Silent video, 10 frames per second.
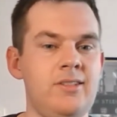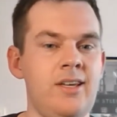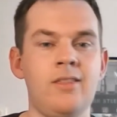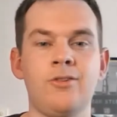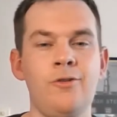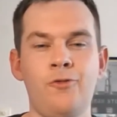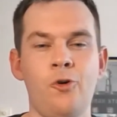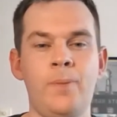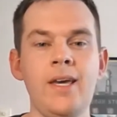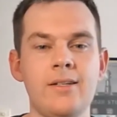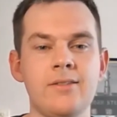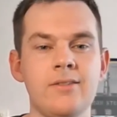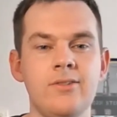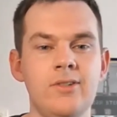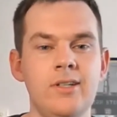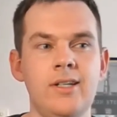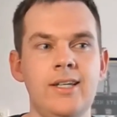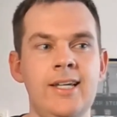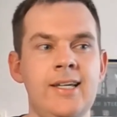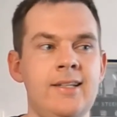he threw 4 picks,
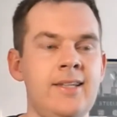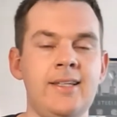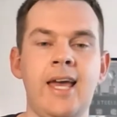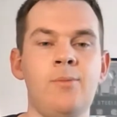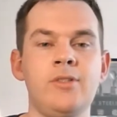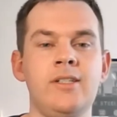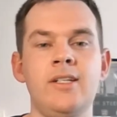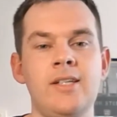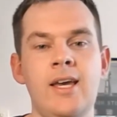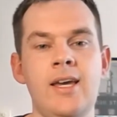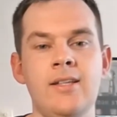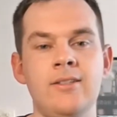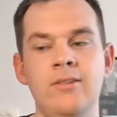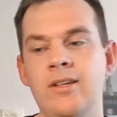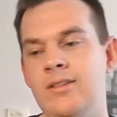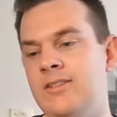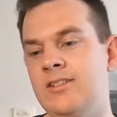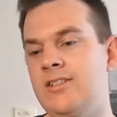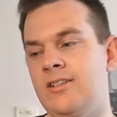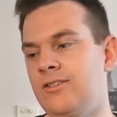and that game was in his hands, and it
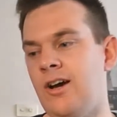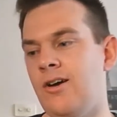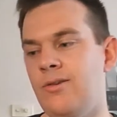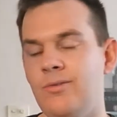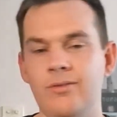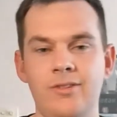just didn't go